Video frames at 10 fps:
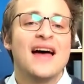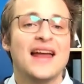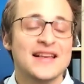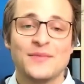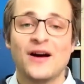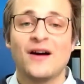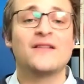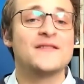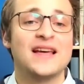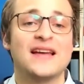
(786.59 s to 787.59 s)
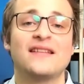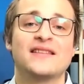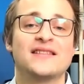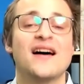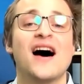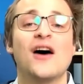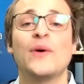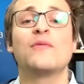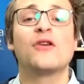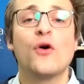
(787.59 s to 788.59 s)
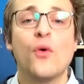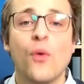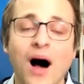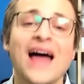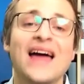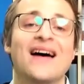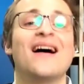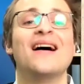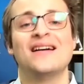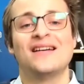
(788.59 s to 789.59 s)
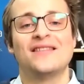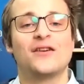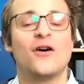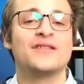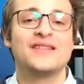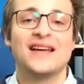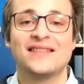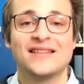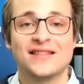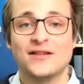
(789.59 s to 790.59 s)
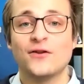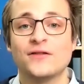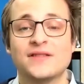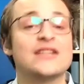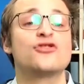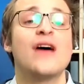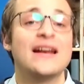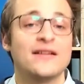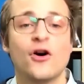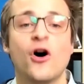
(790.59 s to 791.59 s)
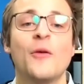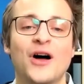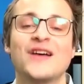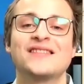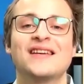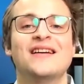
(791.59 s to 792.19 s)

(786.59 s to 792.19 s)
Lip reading: And as Meredith said at the start, we require the content that's used in trade and commerce